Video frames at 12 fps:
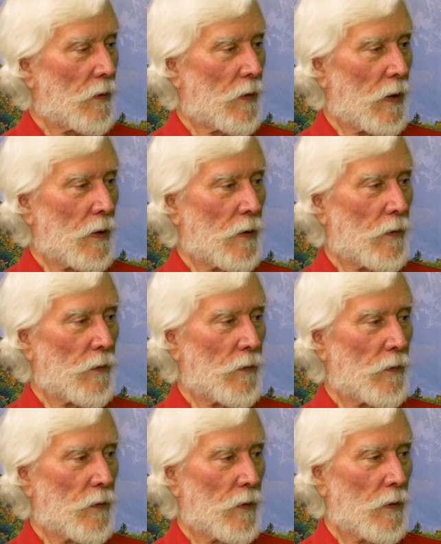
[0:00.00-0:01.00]
that
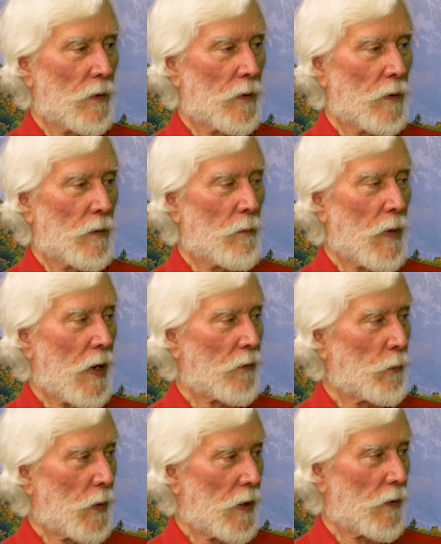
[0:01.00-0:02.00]
is
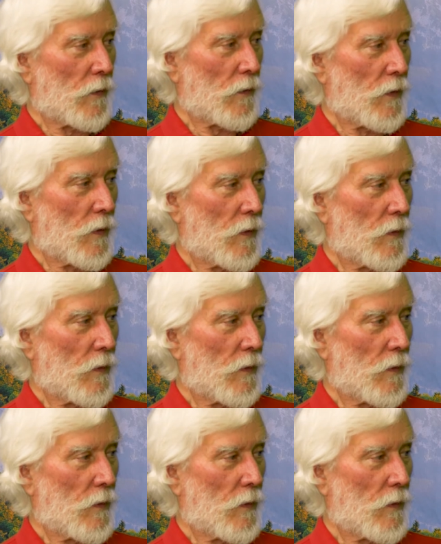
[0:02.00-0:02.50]
mass based.